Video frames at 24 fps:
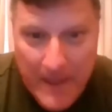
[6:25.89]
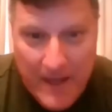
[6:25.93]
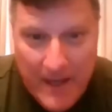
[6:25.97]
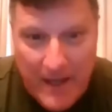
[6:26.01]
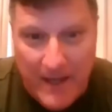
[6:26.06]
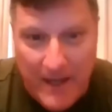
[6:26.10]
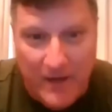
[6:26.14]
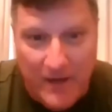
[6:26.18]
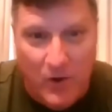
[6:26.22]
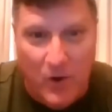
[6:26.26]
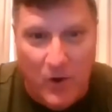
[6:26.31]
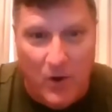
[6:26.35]

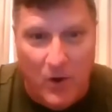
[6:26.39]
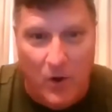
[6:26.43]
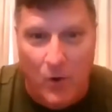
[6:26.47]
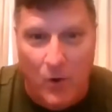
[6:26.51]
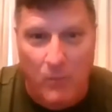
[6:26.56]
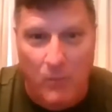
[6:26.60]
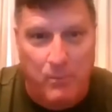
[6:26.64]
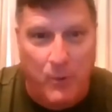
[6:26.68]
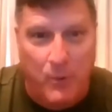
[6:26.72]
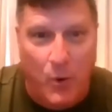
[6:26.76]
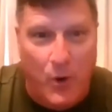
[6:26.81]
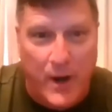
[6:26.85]
And
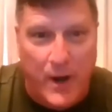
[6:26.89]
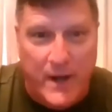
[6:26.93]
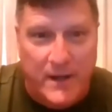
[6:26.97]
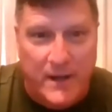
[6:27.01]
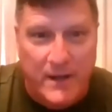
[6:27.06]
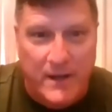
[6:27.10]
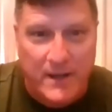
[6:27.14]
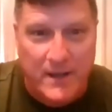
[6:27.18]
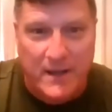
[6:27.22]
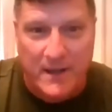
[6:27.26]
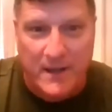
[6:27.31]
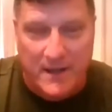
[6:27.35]
old
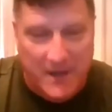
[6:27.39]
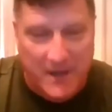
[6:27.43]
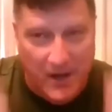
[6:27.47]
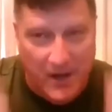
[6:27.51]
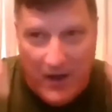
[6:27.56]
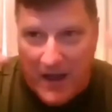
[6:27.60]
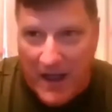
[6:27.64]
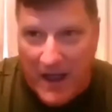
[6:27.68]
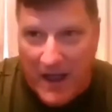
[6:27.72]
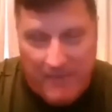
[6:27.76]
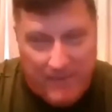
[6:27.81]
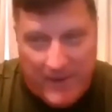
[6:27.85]
Boyd,
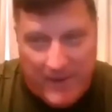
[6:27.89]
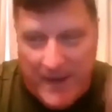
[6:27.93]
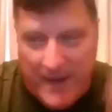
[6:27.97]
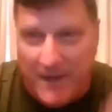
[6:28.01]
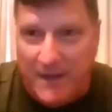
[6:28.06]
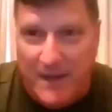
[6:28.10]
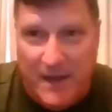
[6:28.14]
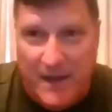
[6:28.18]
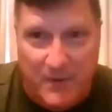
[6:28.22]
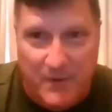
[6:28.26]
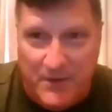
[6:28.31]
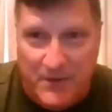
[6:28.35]
I
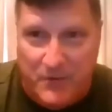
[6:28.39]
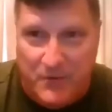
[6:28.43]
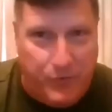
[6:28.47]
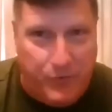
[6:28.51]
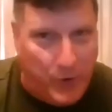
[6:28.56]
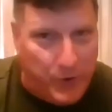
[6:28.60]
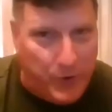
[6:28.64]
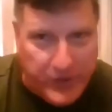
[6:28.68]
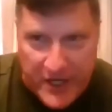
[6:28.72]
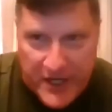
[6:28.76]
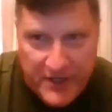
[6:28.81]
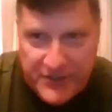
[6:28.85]
forget, it was
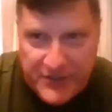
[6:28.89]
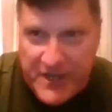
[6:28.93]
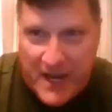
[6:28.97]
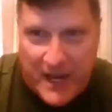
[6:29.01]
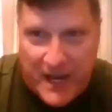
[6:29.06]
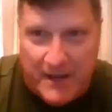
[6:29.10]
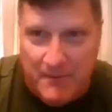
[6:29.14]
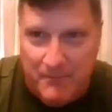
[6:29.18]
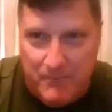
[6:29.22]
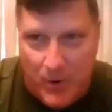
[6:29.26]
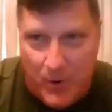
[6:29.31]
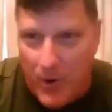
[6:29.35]

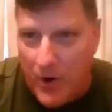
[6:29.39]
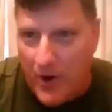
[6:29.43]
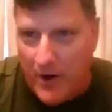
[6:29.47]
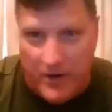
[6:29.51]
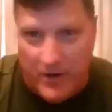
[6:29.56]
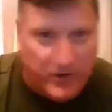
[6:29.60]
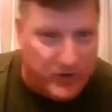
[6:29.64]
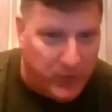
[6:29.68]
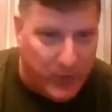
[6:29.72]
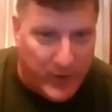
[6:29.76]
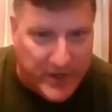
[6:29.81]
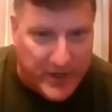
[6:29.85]
13-second Boyd
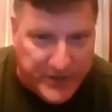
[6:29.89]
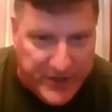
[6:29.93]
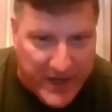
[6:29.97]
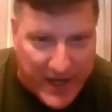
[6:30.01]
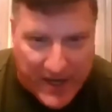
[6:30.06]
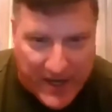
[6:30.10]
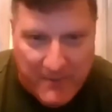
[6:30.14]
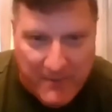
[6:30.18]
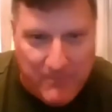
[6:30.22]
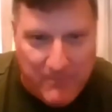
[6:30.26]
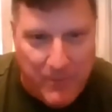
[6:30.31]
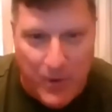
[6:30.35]
or
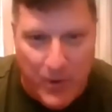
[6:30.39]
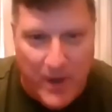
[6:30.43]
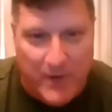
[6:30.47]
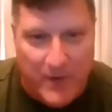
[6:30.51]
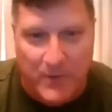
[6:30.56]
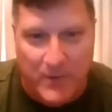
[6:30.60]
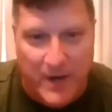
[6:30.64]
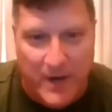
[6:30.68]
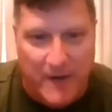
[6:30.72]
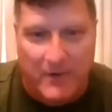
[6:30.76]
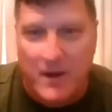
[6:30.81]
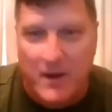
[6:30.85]
20-second Boyd,
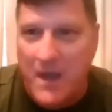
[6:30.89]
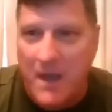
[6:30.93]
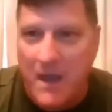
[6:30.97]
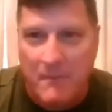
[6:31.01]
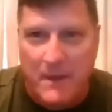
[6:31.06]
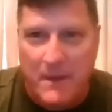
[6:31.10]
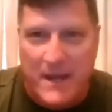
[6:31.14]
whatever.